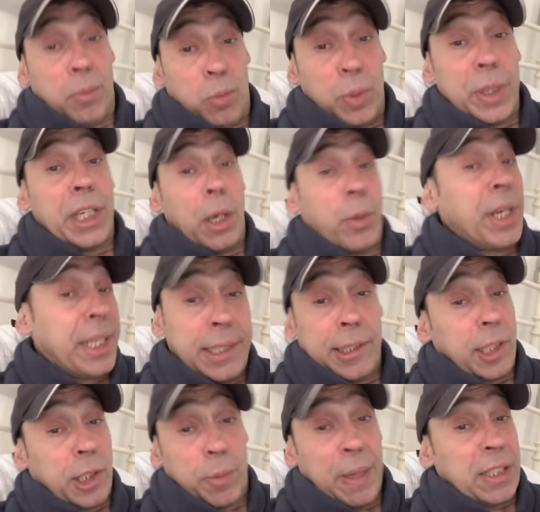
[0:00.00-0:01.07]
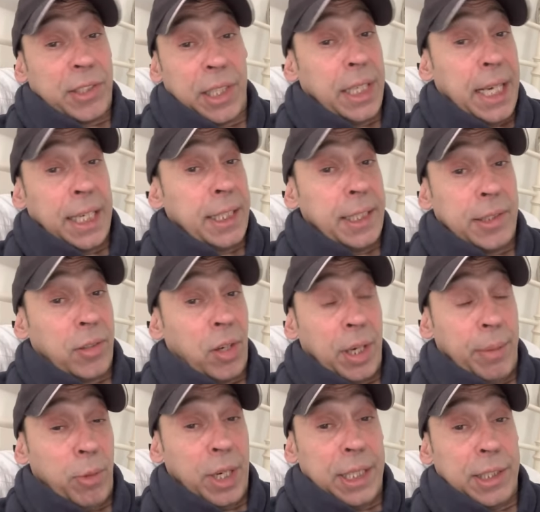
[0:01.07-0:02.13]
We know that he's expecting it any
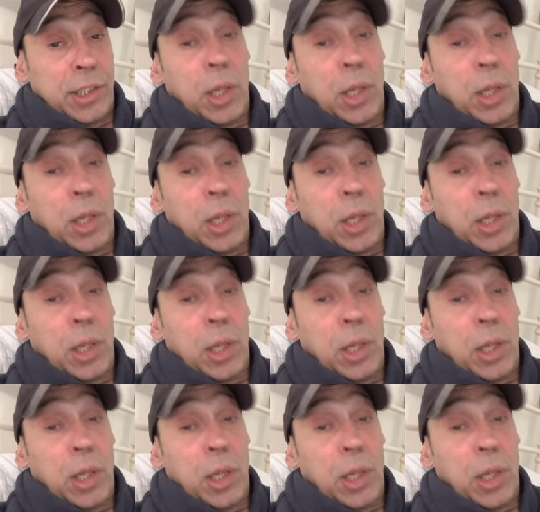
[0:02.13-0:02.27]
time, right?